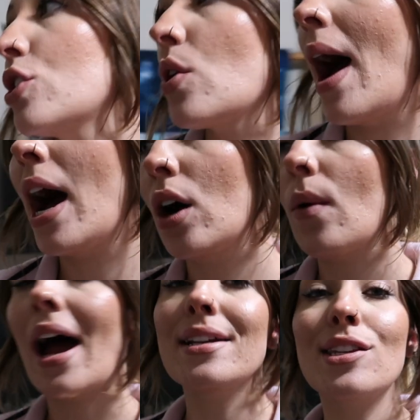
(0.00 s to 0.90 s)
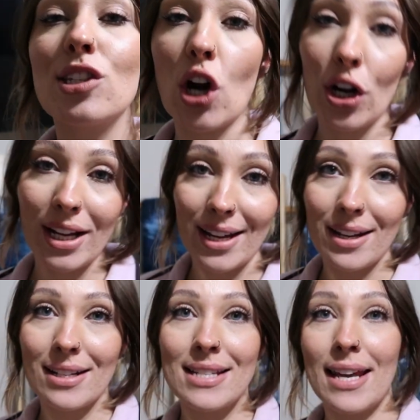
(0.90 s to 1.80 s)
So how I
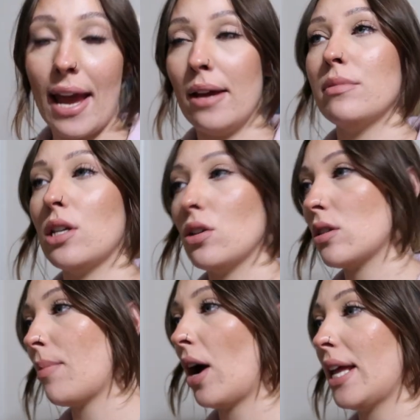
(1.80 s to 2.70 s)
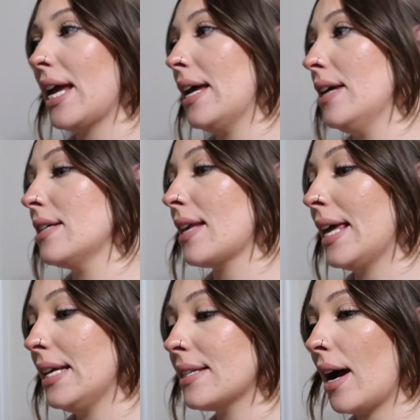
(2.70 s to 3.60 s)
started to get him to use the potty is
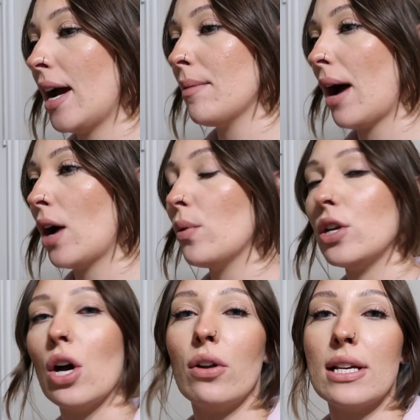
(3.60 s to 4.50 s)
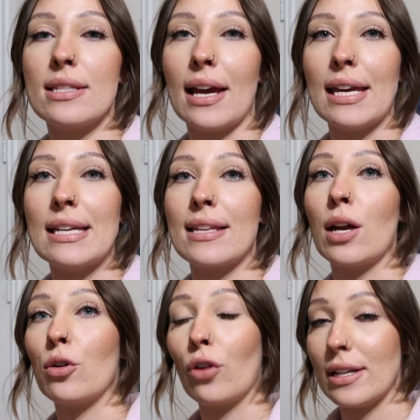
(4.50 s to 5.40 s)
anytime I would notice that he's
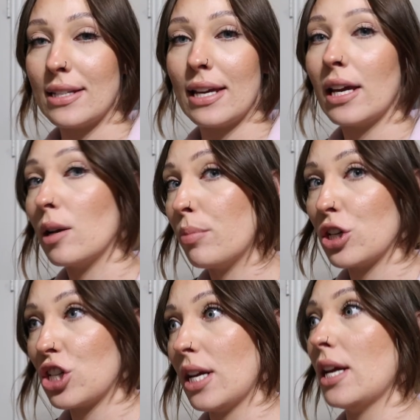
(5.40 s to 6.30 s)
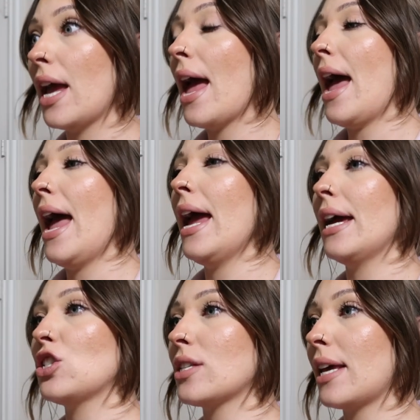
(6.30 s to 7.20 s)
like grunting and pushing
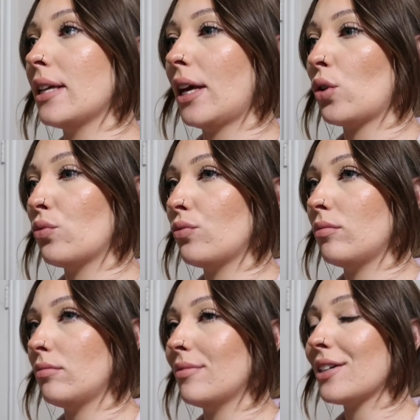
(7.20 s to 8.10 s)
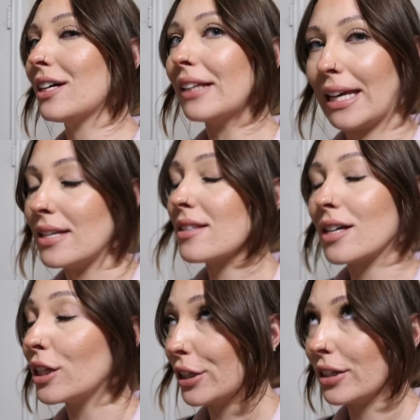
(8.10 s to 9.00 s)
and just getting like, like he's
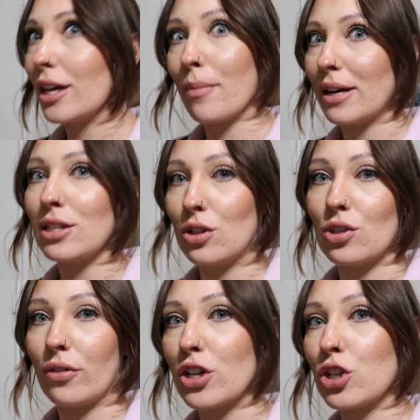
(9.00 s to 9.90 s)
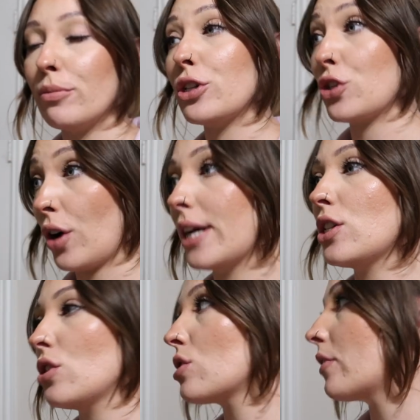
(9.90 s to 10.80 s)
clearly about to use the restroom or trying
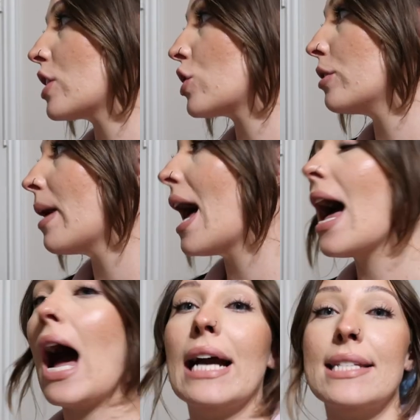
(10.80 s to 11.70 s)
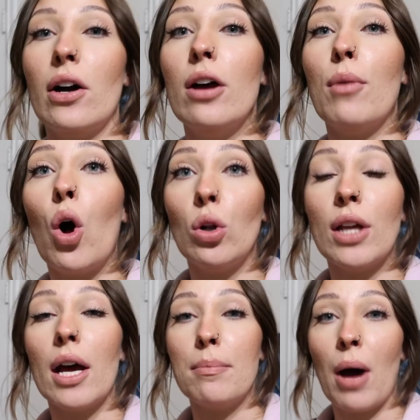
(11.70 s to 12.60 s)
to use the restroom, I tell him, hold
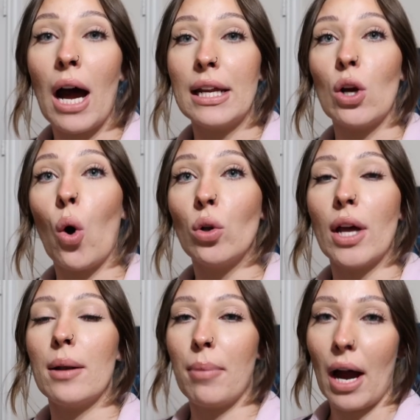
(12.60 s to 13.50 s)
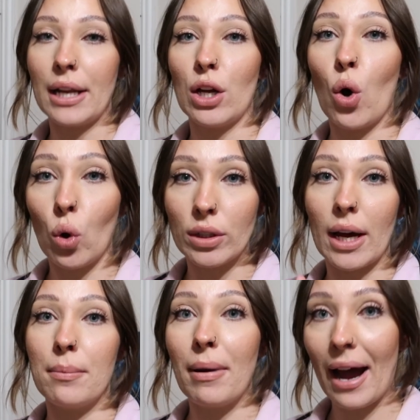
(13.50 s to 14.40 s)
on potty, hold on potty, hold
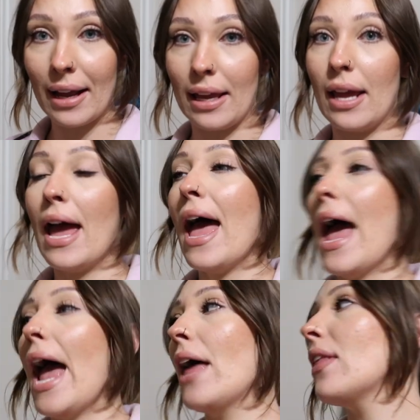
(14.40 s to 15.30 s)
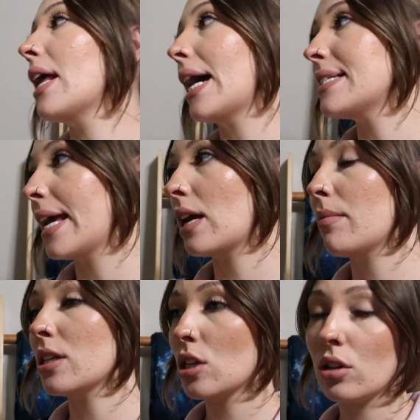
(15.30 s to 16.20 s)
on potty. And then I take
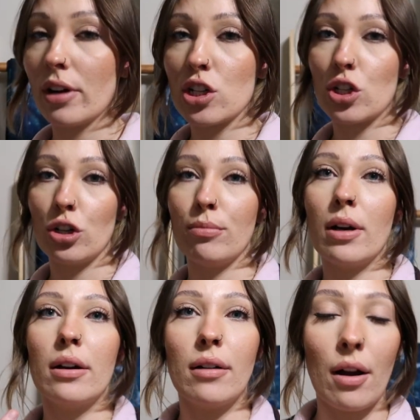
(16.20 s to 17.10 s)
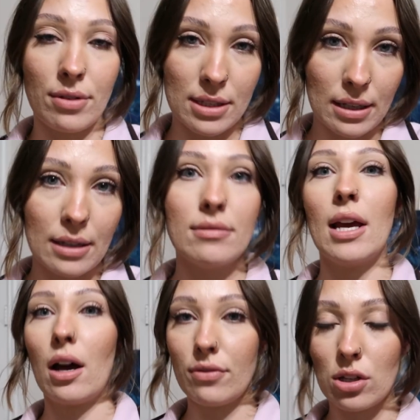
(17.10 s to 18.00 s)
him into the restroom, obviously
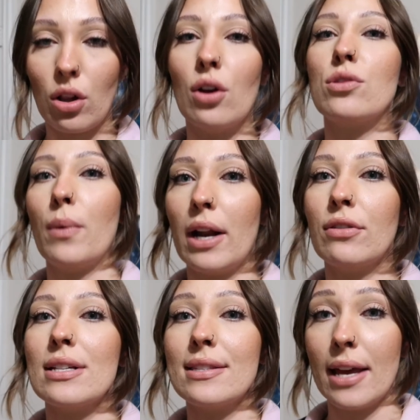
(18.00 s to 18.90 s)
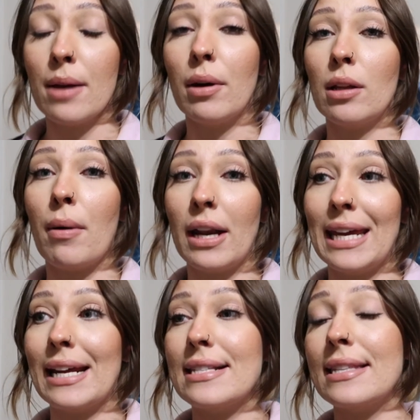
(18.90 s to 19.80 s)
take off his clothes, whatever, sit him on the
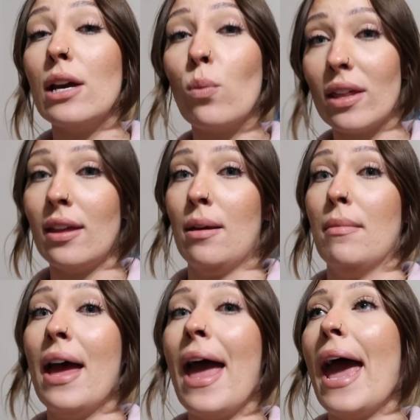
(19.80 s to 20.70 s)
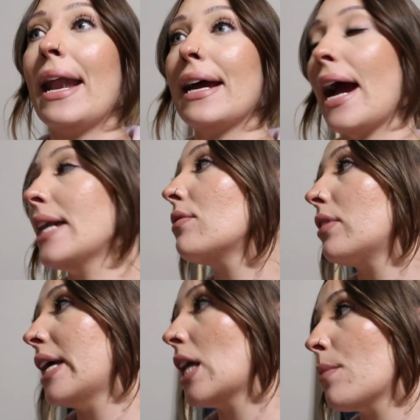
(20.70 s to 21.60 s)
potty, and I sit with him. And I kind of
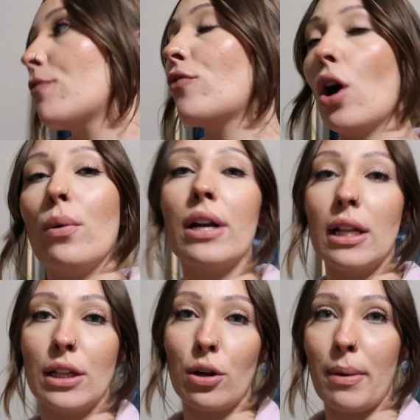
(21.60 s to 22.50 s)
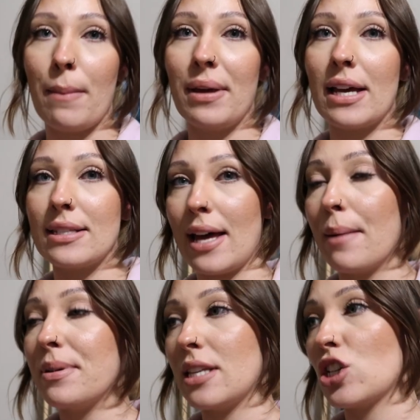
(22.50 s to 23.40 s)
lean him forward a little bit because
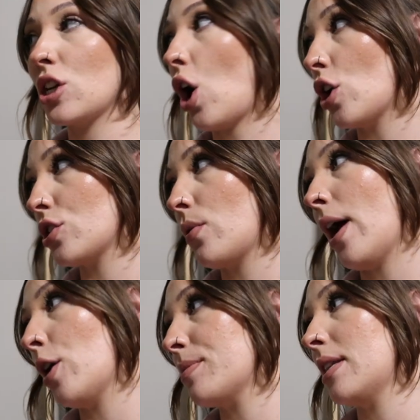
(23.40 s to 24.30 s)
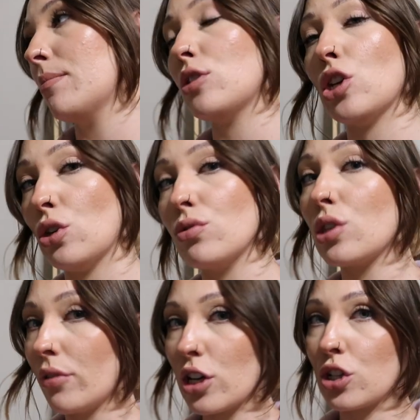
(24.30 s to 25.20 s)
that position also helps them to use
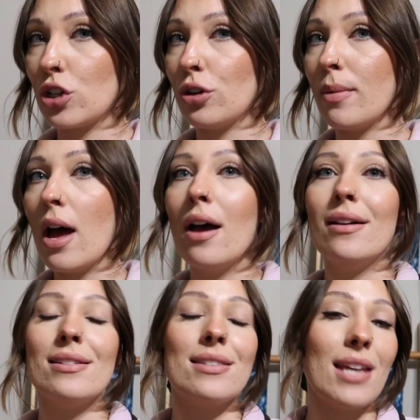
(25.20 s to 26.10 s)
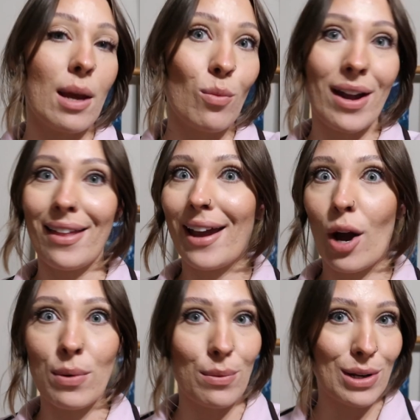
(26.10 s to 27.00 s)
the restroom. Same way like
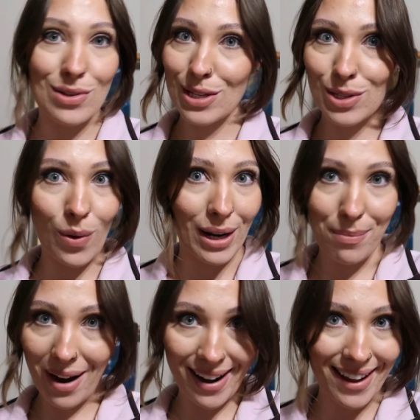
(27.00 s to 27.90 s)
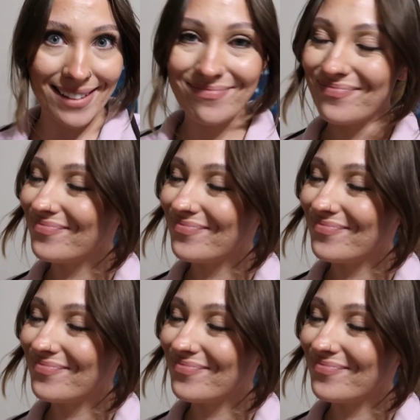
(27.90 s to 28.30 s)
how we would use a squatty potty.